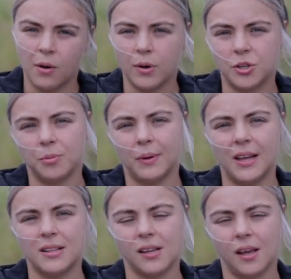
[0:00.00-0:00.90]
which
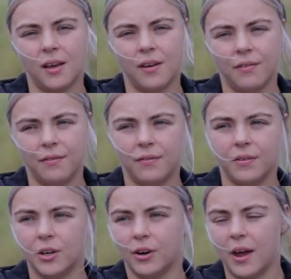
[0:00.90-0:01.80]
means
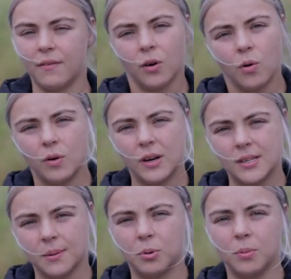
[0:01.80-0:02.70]
if you're ever going
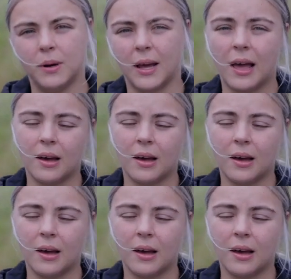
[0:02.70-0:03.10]
into public